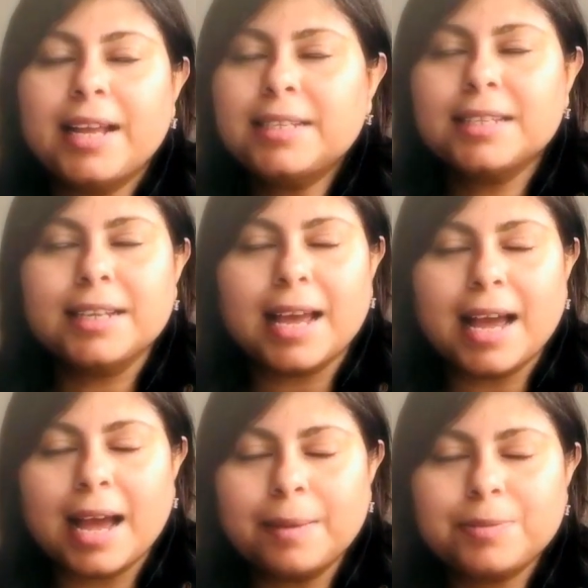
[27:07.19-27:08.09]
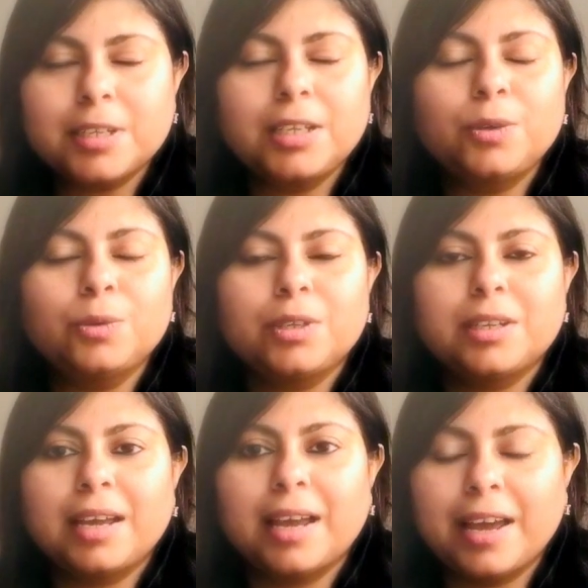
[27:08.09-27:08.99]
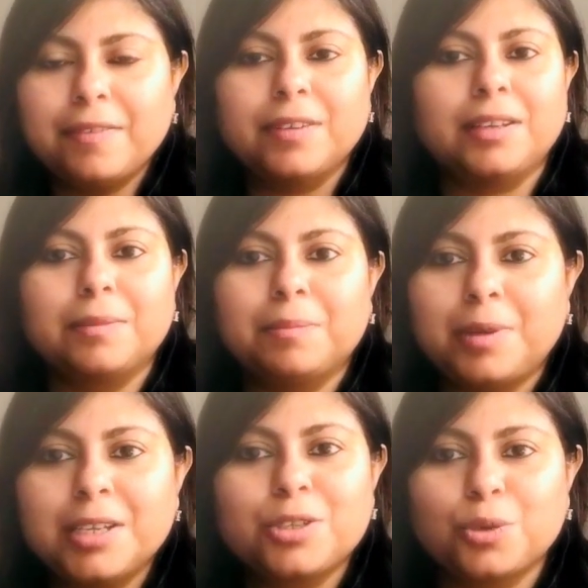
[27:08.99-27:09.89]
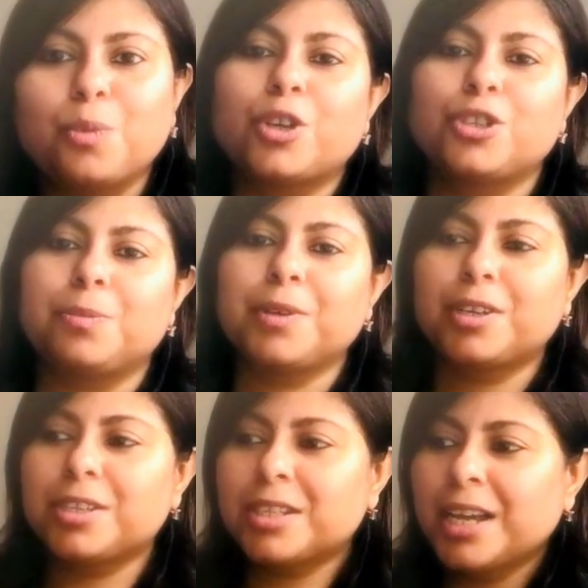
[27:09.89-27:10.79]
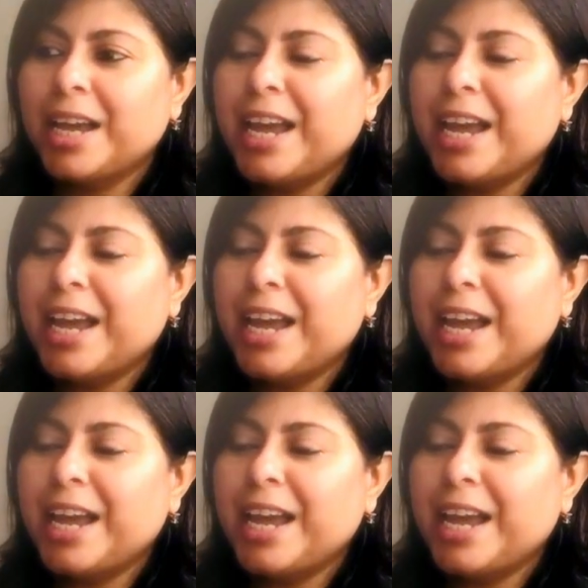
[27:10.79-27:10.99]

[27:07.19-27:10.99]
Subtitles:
It's an absolute heaven, bliss to watch it because